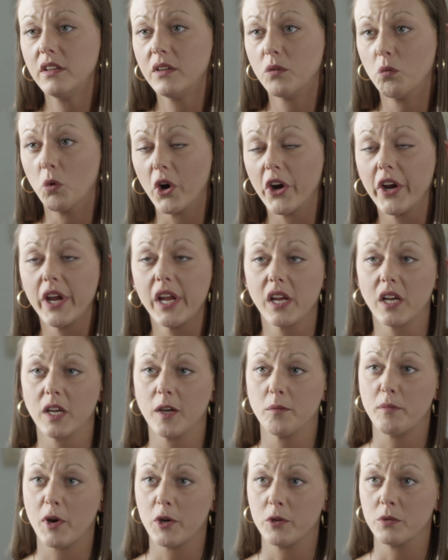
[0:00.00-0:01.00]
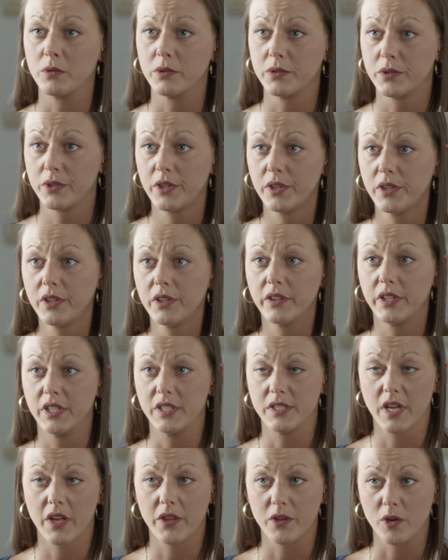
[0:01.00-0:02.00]
worrying about
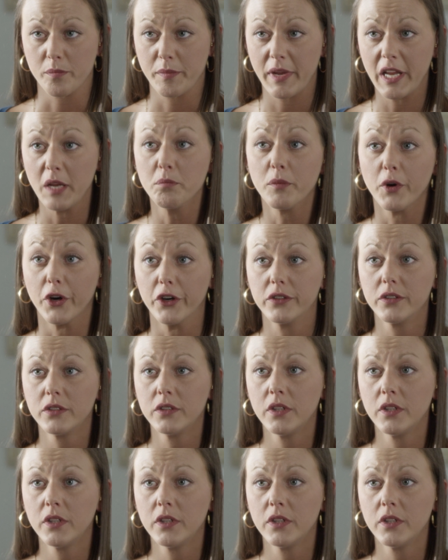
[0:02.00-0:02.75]
these other people.